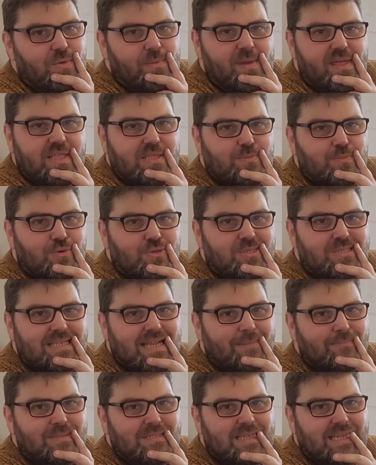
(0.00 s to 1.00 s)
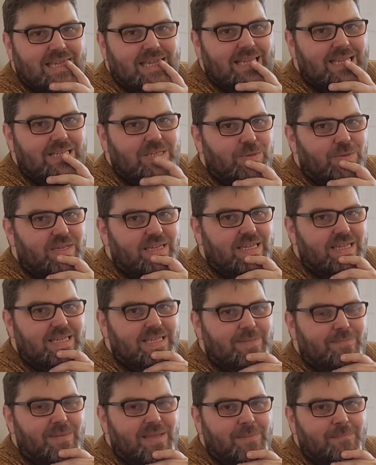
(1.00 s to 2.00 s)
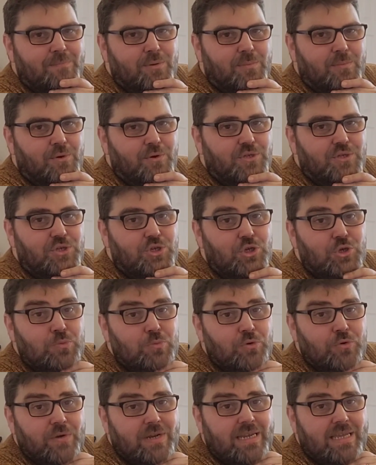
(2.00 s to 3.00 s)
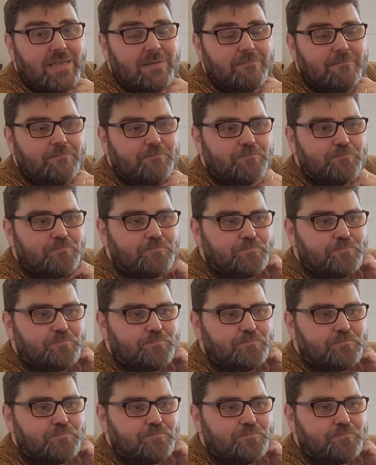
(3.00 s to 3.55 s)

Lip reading: Do we make this more slapsticky? Do we put more humour in it?